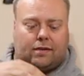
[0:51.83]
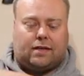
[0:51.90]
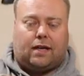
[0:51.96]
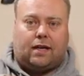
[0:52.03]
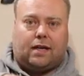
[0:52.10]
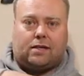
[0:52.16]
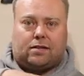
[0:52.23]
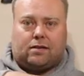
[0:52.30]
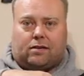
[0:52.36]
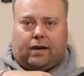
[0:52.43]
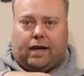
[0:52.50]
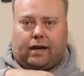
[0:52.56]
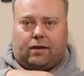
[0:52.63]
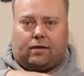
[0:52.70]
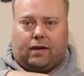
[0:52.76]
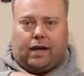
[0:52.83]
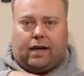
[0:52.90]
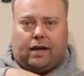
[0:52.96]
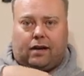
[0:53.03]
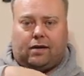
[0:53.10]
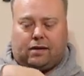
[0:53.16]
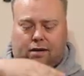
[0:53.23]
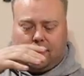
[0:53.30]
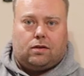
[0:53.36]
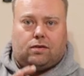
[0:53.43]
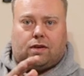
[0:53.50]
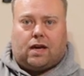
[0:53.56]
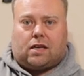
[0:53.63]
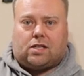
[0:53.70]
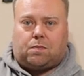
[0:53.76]
It's got a nice little handle right here.
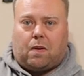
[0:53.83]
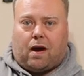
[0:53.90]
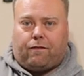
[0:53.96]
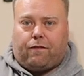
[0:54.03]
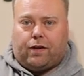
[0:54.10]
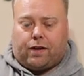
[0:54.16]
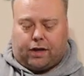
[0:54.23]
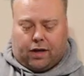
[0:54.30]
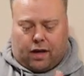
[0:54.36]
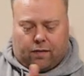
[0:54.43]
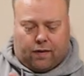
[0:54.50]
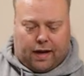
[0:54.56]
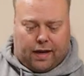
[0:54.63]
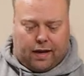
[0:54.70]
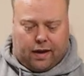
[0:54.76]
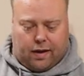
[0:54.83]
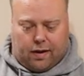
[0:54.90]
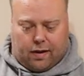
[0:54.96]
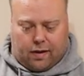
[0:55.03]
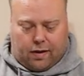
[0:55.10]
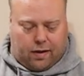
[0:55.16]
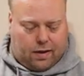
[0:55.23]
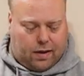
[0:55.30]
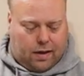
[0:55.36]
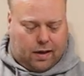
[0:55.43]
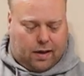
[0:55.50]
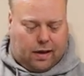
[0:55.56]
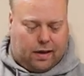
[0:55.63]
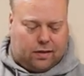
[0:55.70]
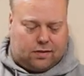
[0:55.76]
You got a spot for your gun right here
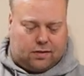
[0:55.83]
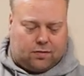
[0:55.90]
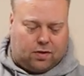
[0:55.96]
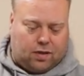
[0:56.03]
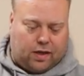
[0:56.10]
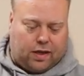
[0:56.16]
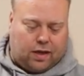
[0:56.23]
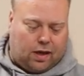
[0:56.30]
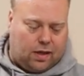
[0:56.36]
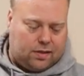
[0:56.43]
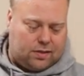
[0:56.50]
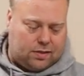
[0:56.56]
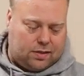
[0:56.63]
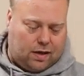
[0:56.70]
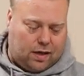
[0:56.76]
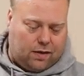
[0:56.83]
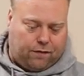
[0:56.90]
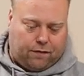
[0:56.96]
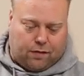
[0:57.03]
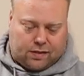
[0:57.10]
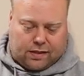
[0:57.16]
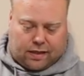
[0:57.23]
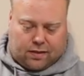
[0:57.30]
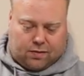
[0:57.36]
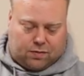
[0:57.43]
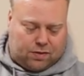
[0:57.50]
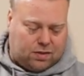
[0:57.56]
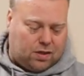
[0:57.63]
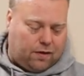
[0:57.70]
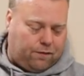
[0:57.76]
and some click on stuff. Looks like
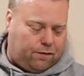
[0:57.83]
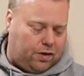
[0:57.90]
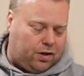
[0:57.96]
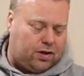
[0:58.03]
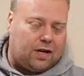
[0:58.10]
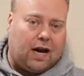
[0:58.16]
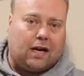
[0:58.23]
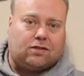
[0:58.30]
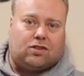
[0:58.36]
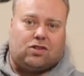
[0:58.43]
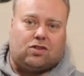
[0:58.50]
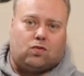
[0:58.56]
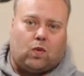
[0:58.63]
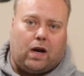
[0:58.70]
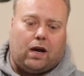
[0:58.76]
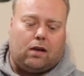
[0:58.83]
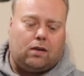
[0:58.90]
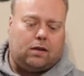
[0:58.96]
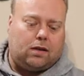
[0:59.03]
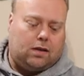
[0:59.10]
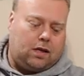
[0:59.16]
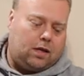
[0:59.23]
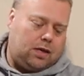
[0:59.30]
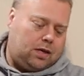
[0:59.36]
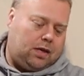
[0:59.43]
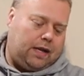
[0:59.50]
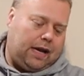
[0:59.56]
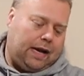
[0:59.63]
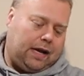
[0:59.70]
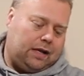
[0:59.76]
stuff for your nozzles as well.
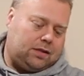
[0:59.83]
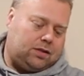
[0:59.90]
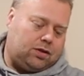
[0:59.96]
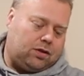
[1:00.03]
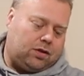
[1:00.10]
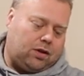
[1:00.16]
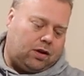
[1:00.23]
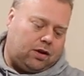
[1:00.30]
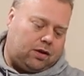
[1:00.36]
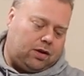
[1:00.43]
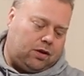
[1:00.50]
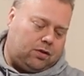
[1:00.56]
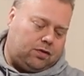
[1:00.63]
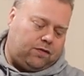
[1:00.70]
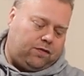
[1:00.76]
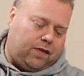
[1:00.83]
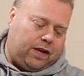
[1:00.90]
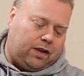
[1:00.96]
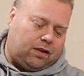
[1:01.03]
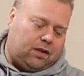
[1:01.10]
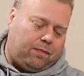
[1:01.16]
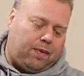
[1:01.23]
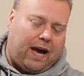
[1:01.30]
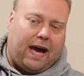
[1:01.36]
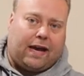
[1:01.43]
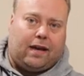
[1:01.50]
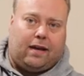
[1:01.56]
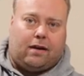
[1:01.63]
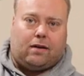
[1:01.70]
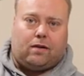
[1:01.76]
It has your garden hose fitting on the
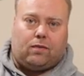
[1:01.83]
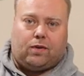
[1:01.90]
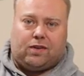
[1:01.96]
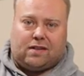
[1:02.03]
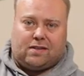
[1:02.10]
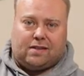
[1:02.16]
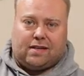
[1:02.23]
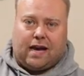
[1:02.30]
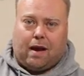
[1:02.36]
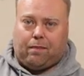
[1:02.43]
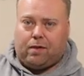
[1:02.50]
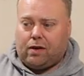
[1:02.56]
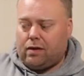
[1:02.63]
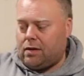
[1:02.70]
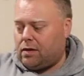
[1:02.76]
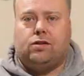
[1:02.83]
back here with its adapter.